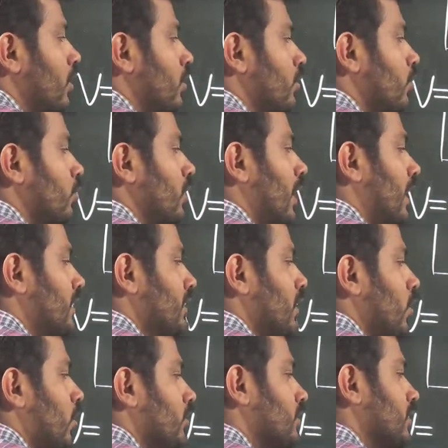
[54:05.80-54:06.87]
You guys are
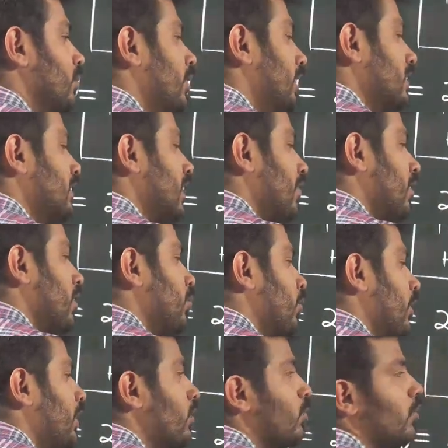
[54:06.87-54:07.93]
awesome. It is
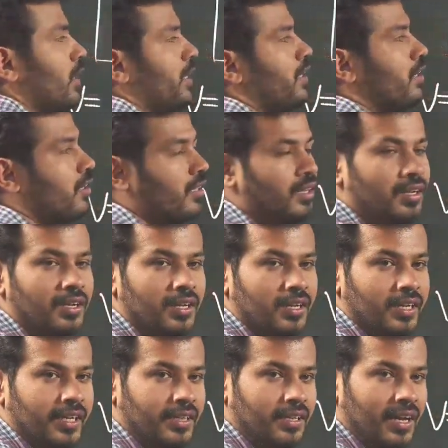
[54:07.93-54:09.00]
11.2 liter.
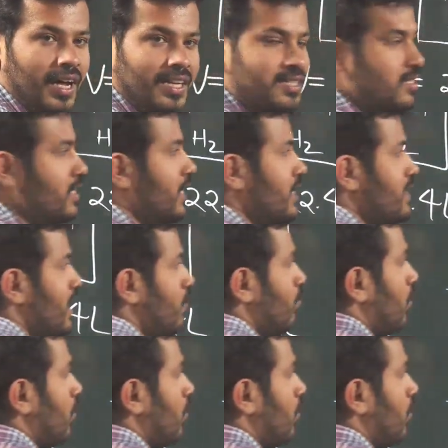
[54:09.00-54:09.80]
In the last case, I am